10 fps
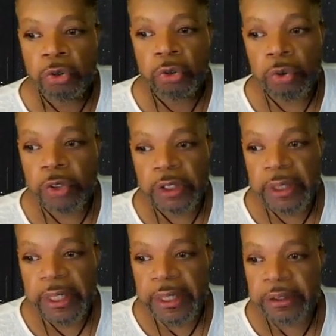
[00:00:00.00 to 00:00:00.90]
through the
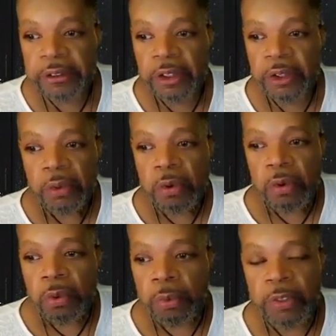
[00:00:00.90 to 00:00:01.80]
years,
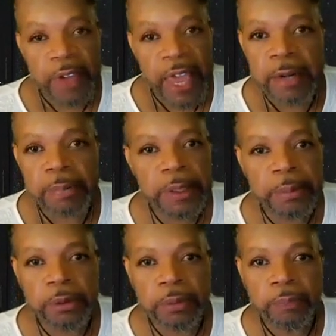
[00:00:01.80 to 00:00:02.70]
we've had
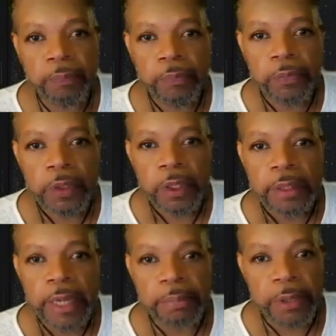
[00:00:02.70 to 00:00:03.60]
people
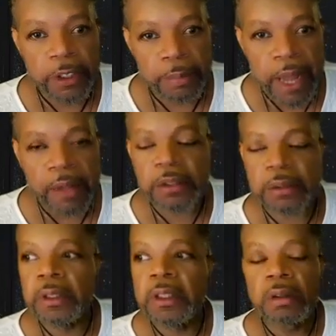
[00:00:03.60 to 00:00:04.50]
like Brother
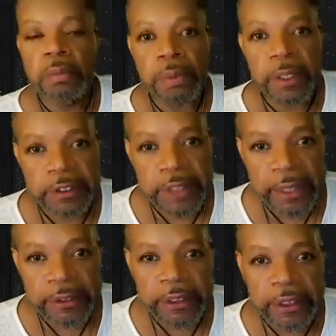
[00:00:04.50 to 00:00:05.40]
Malcolm, Brother
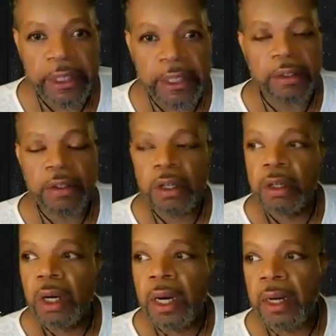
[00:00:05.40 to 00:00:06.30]
Dr. King.
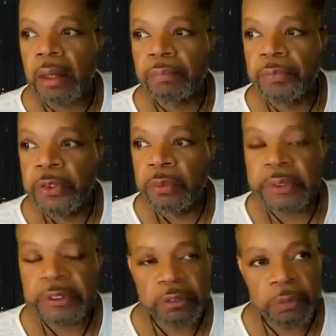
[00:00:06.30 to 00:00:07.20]

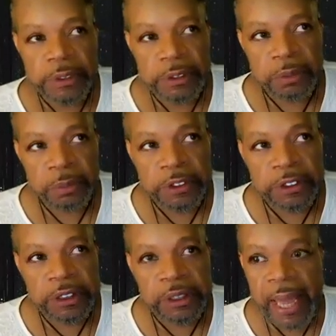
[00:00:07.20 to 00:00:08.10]
We
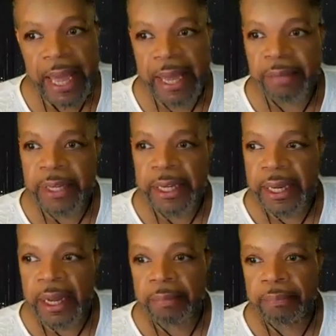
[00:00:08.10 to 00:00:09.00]
still have
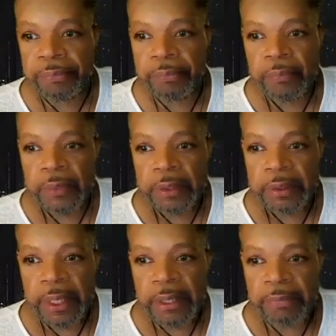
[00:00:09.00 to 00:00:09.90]

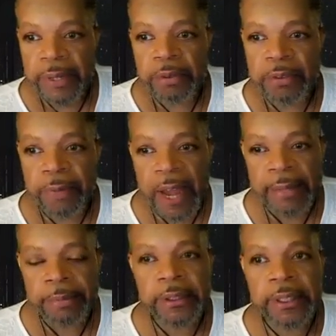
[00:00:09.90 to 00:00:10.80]
a very
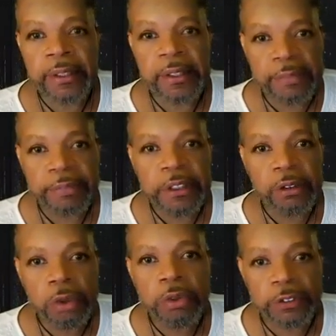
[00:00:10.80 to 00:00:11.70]
vibrant and
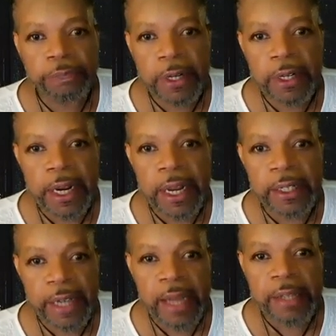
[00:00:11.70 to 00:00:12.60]
living Louis
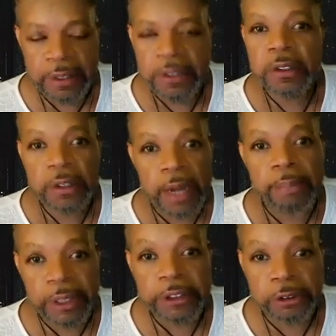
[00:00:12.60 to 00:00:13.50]
Farrakhan.
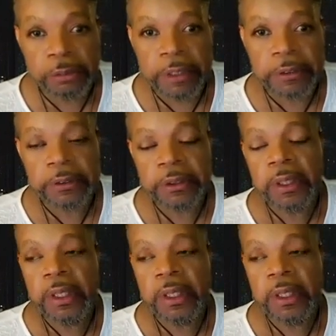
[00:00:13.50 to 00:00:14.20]
God bless you, Minister.